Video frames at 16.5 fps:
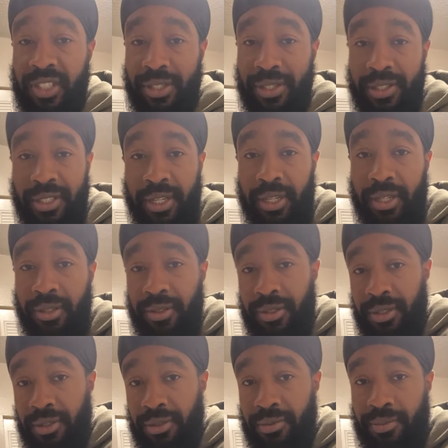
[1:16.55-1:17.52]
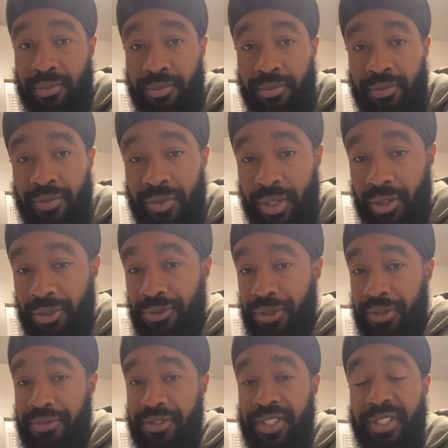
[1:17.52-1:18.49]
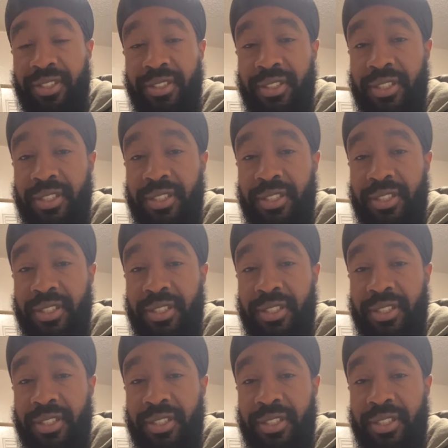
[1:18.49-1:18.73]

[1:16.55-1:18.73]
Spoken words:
10 seconds? 15